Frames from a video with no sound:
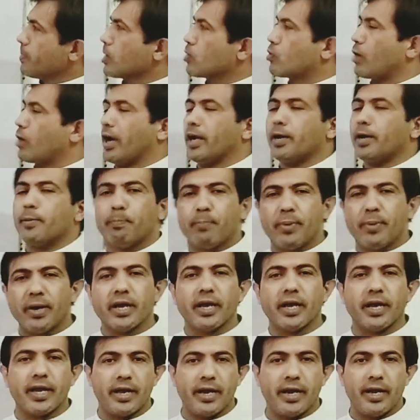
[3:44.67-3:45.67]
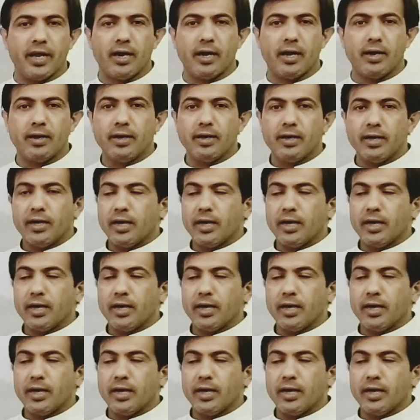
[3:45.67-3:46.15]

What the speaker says: quite big area.